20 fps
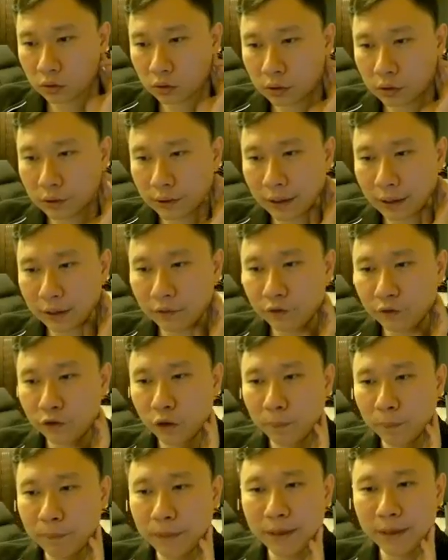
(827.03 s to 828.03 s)
Then
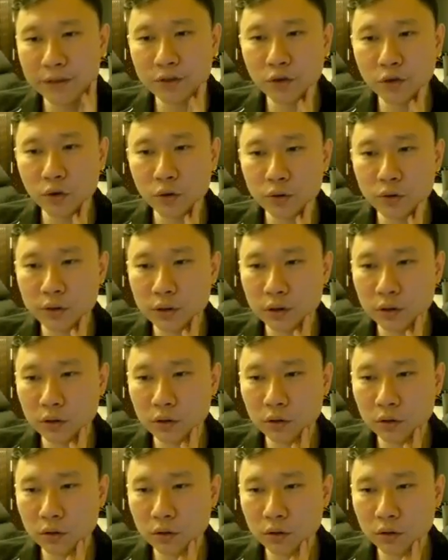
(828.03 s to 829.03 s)
from B scrolls,
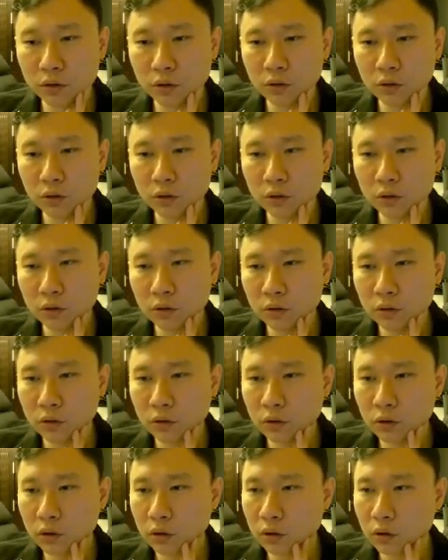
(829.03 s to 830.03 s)

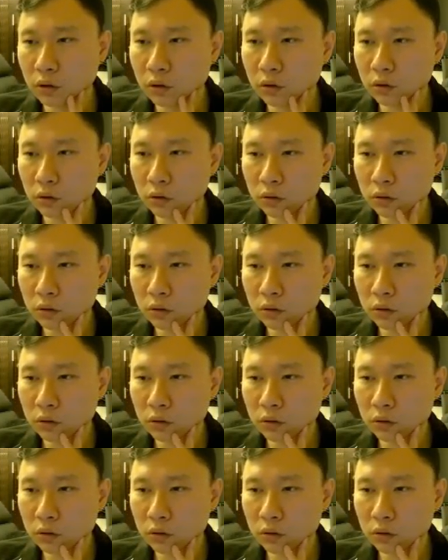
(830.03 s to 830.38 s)
from